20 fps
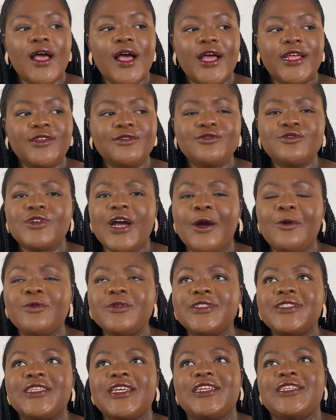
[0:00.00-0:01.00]
I
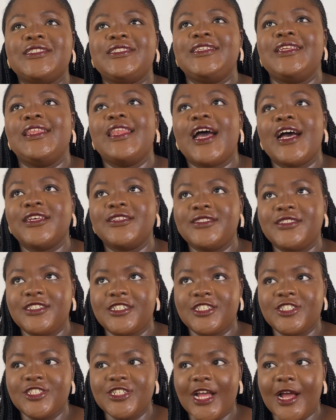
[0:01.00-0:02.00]
won't say it's the last
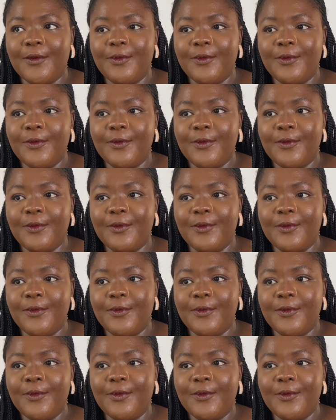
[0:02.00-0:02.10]
year,